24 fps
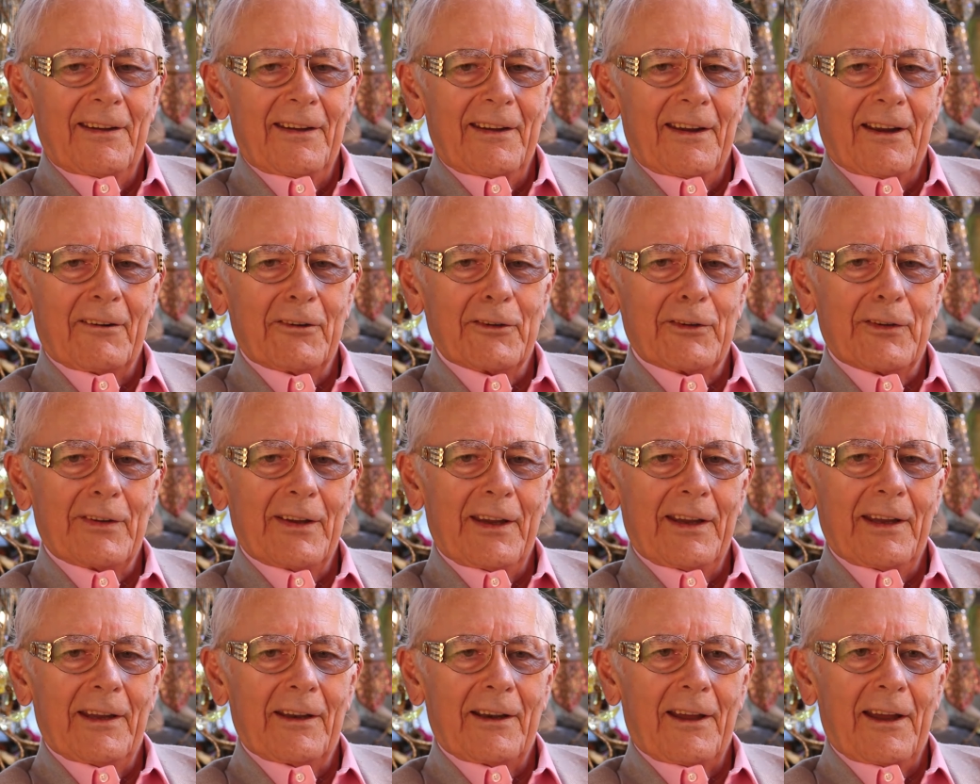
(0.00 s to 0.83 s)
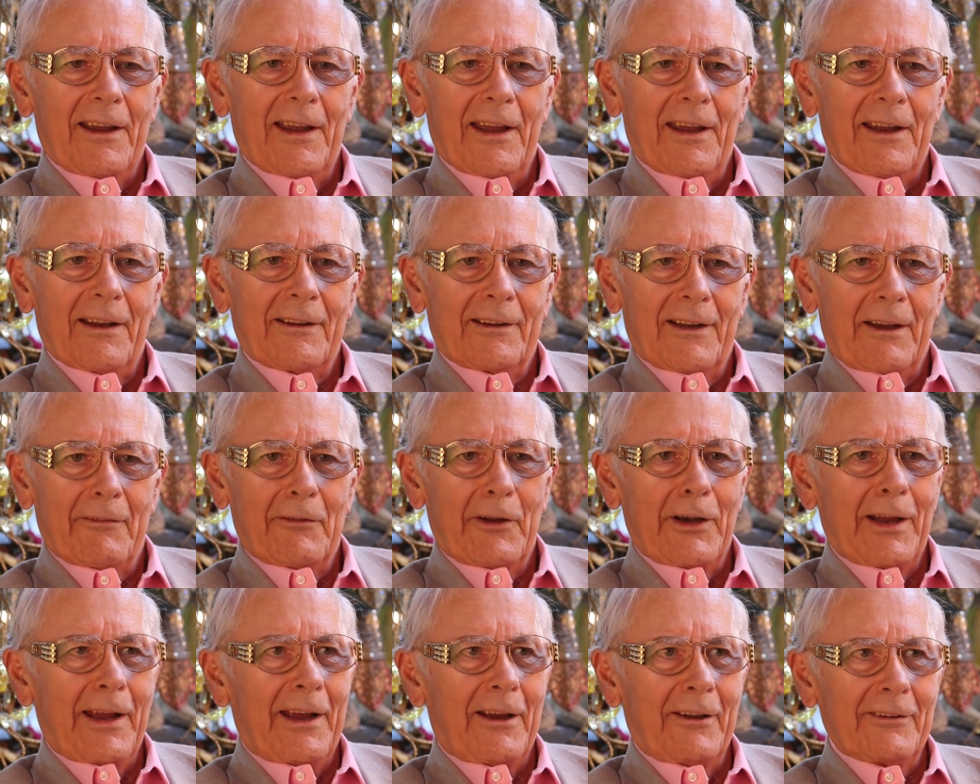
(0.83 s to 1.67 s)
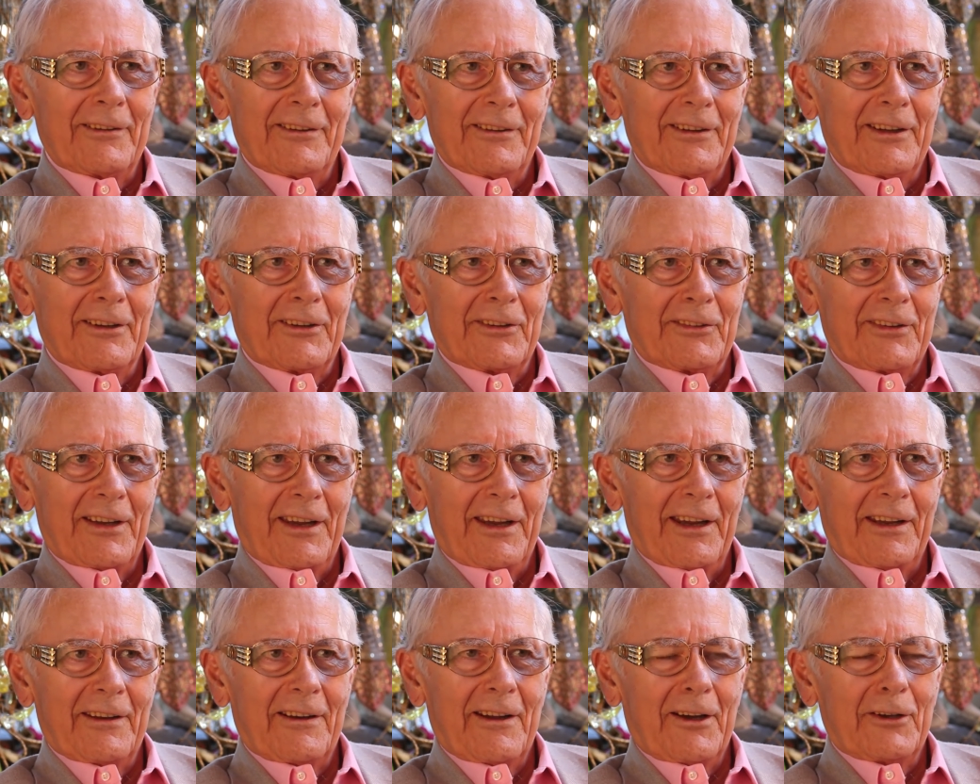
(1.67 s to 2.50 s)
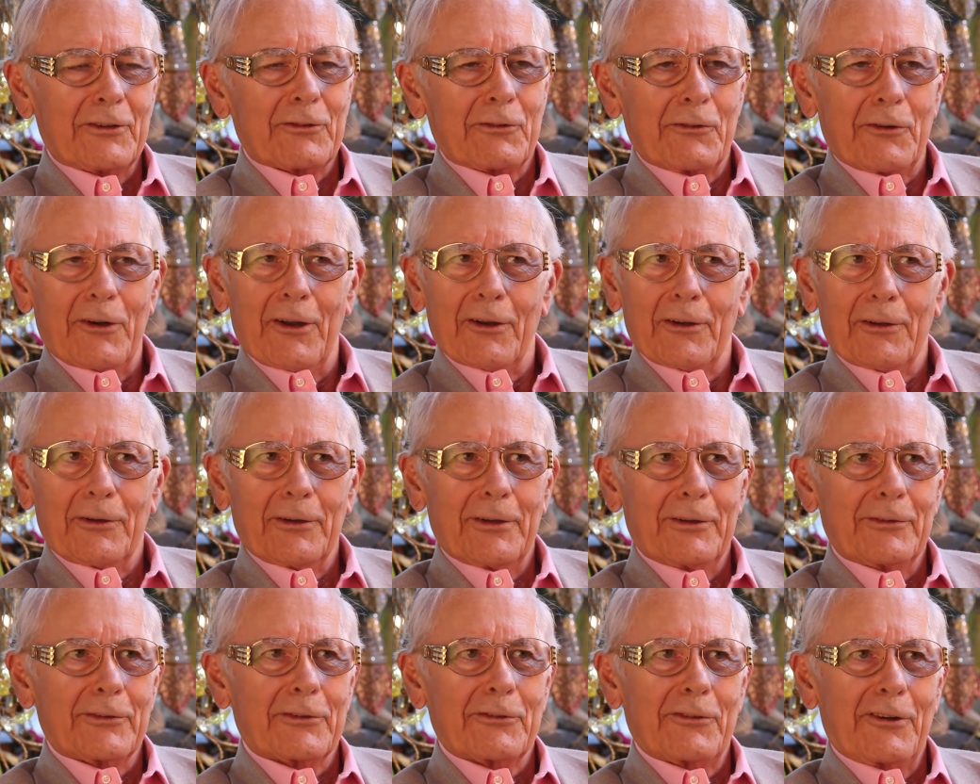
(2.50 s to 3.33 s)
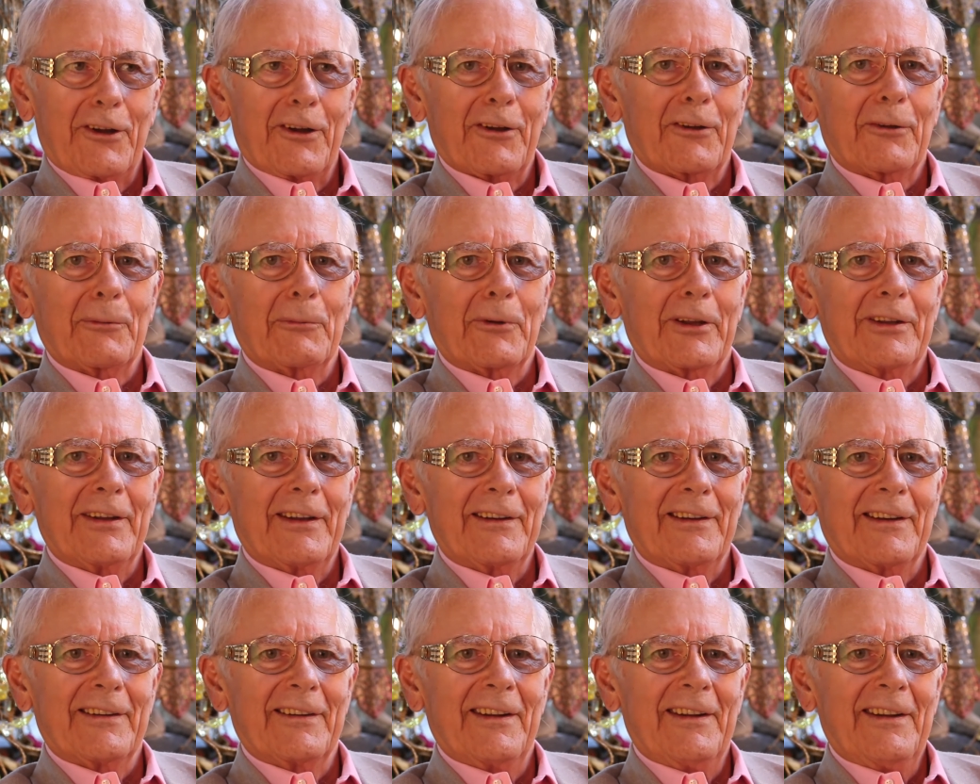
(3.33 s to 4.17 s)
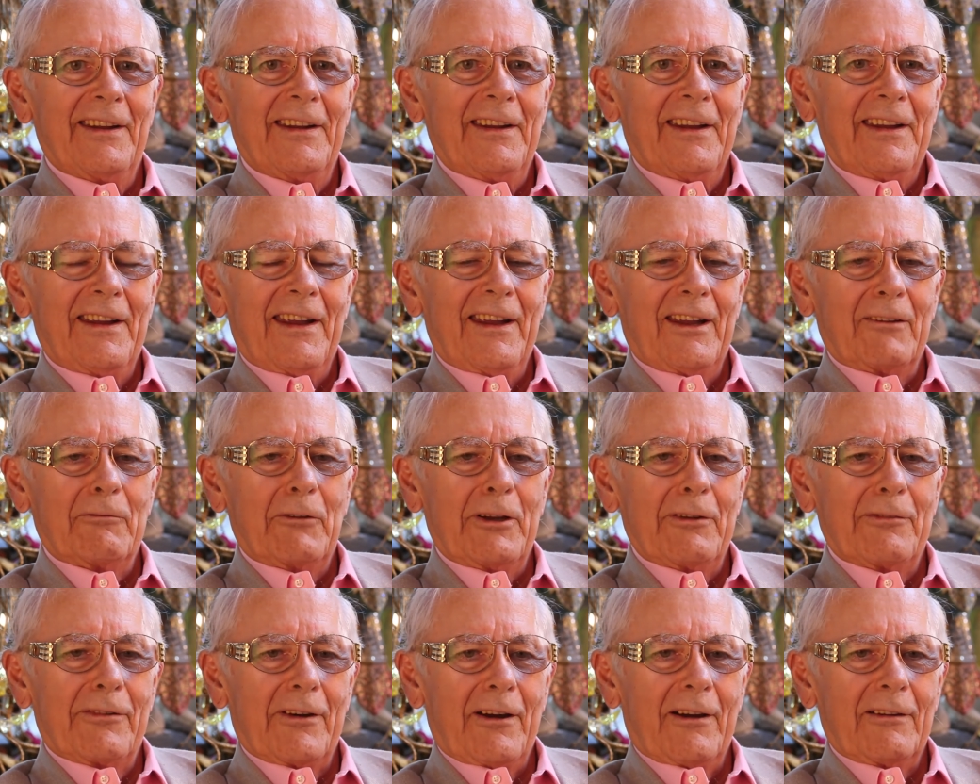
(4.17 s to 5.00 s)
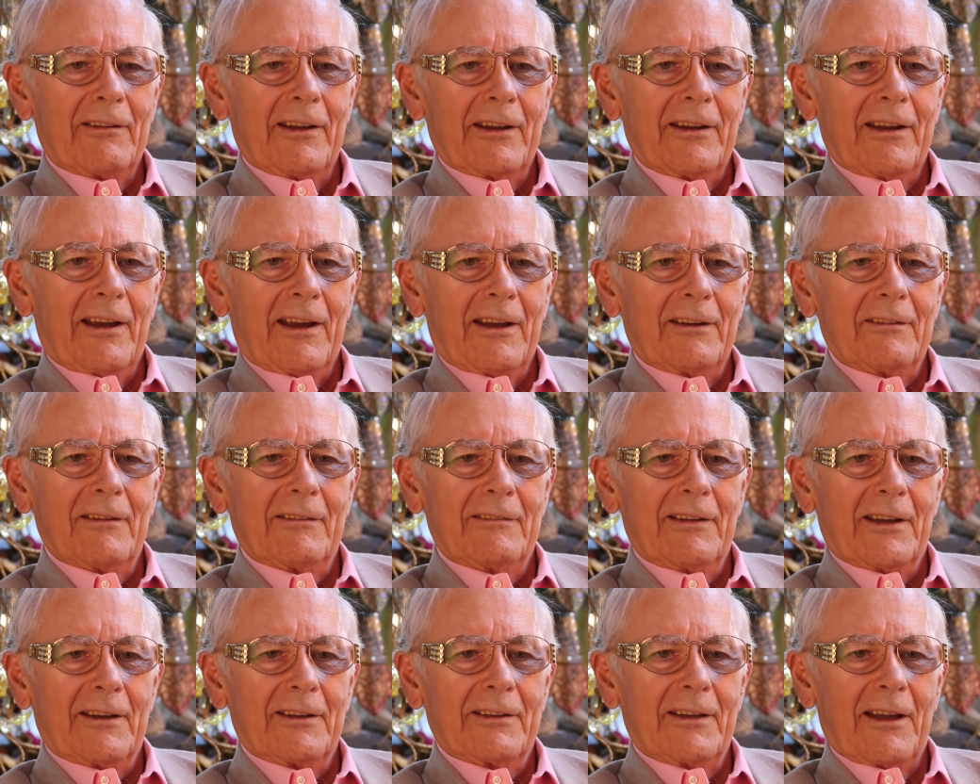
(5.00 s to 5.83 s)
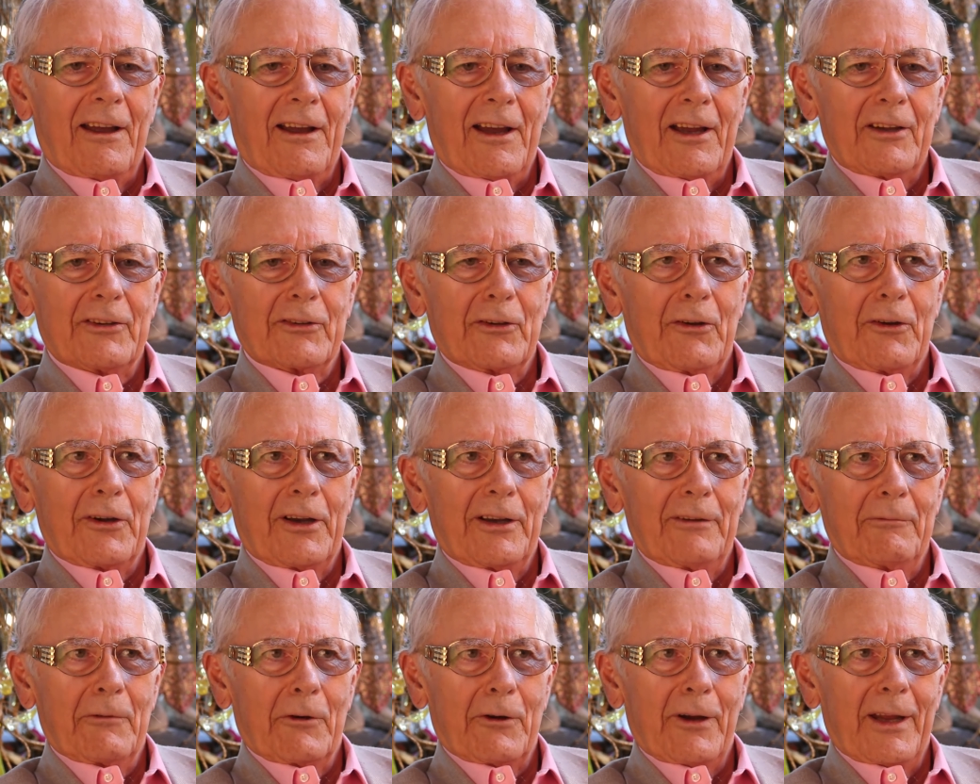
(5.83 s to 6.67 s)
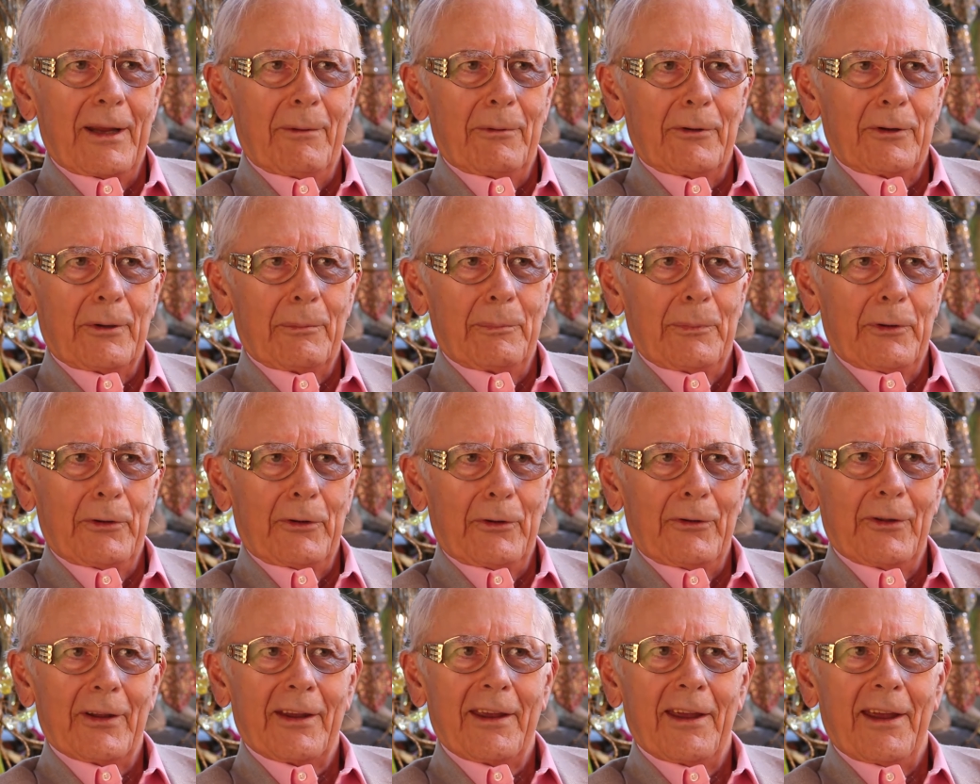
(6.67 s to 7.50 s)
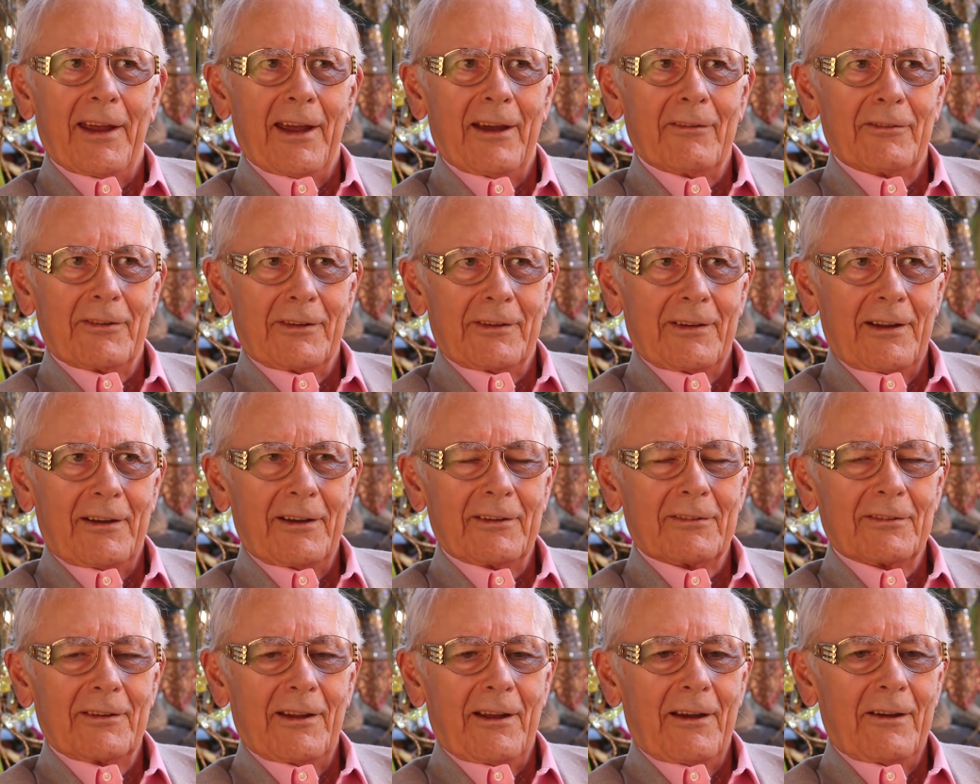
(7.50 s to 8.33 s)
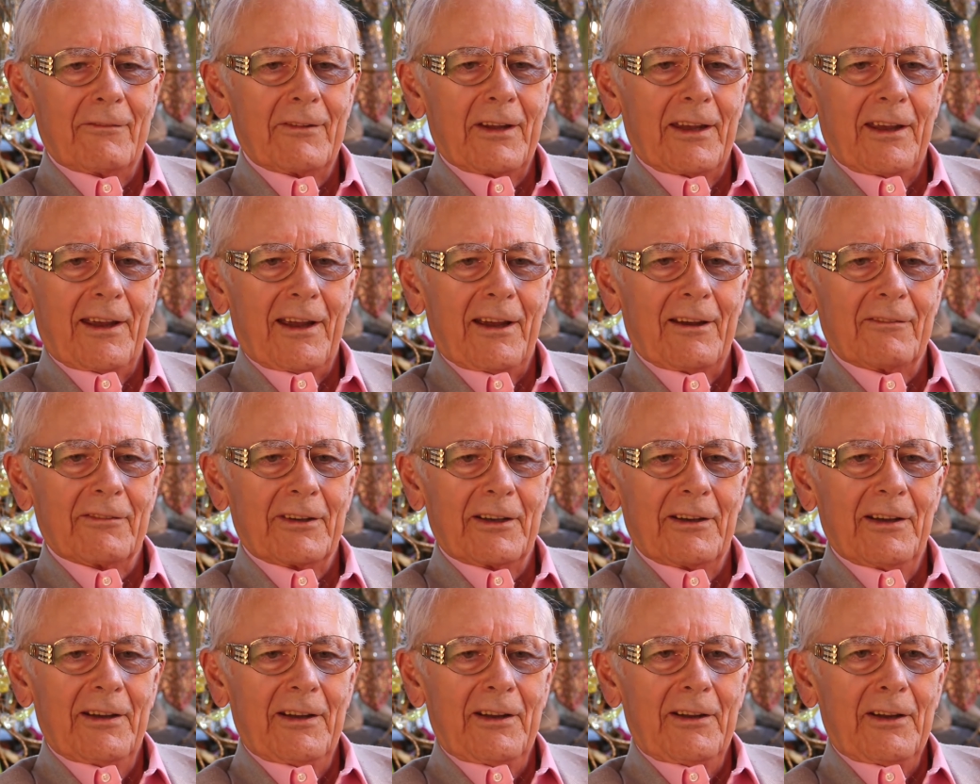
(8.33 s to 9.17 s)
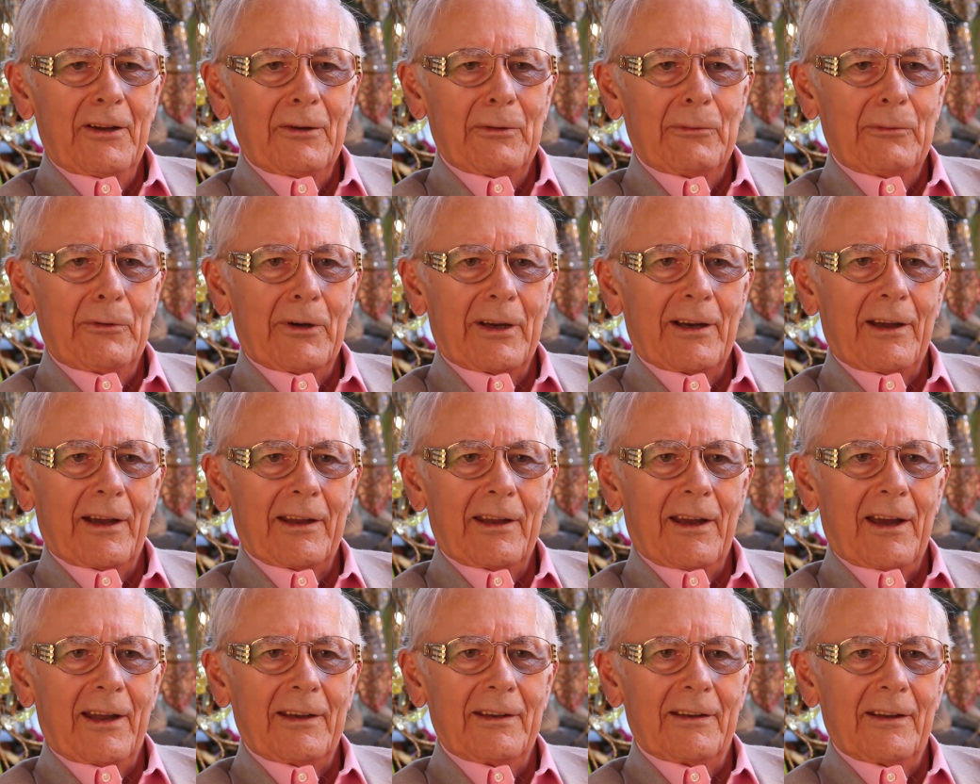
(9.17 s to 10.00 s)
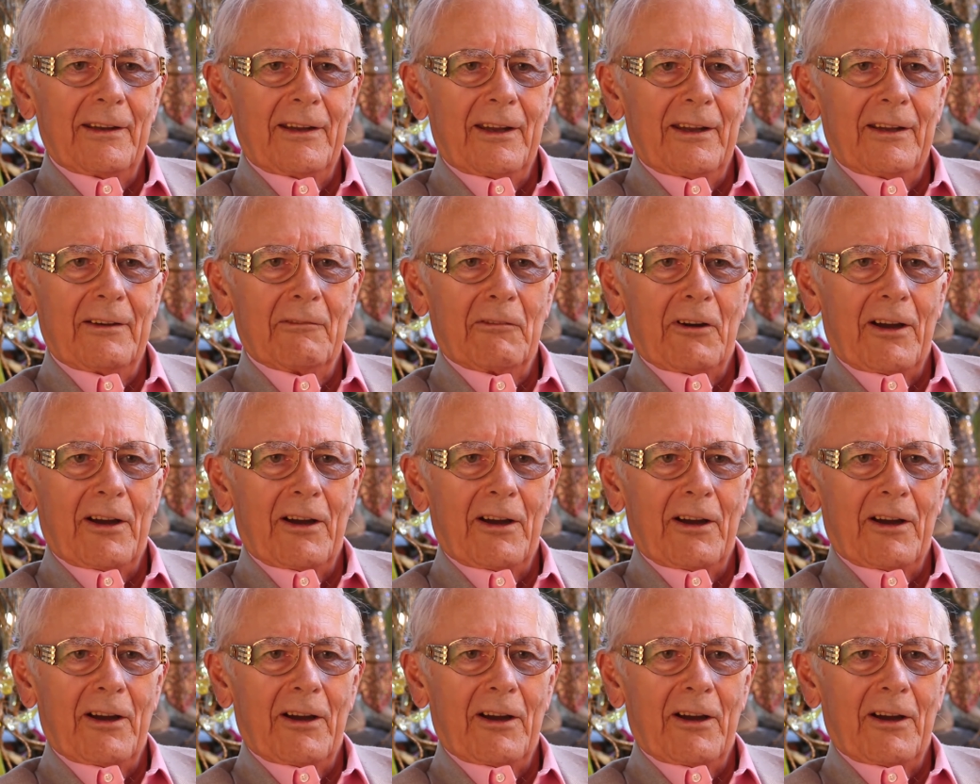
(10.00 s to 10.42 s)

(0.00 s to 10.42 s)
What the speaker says: everything, and I went out to this thing, and I struggled with it, and we finally got ties on it and were able to pull the calf, a nice live calf. And when I got done,